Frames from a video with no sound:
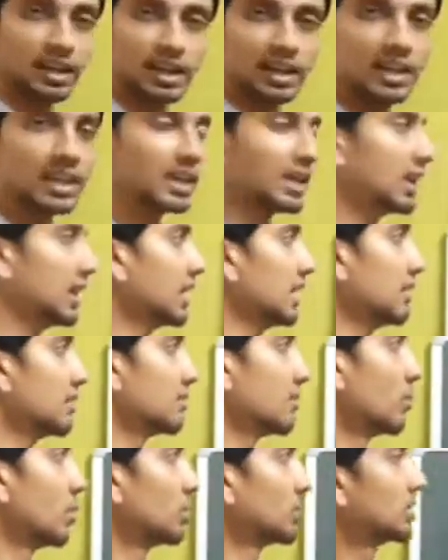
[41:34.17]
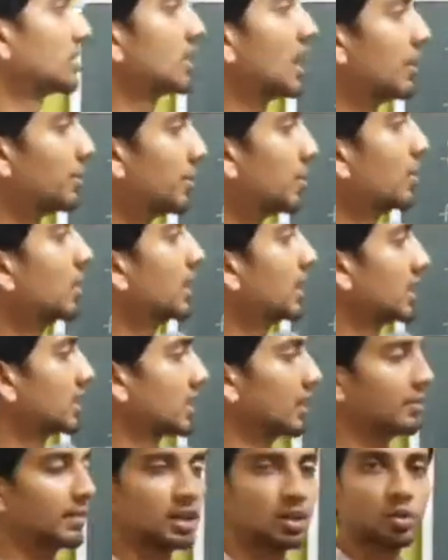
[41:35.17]
Clearly both gamma 1 and
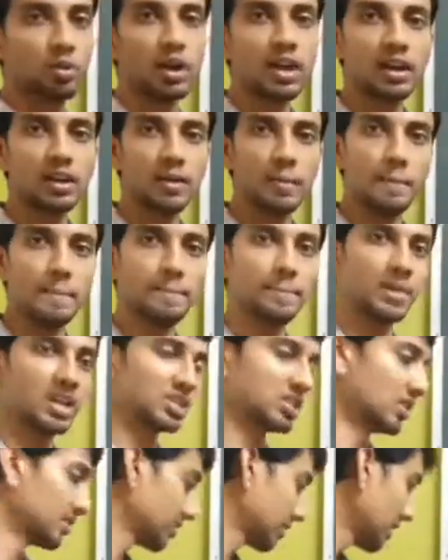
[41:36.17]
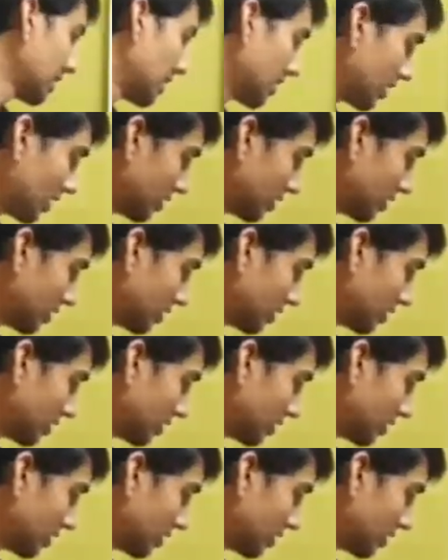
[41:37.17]
gamma 2 are measures.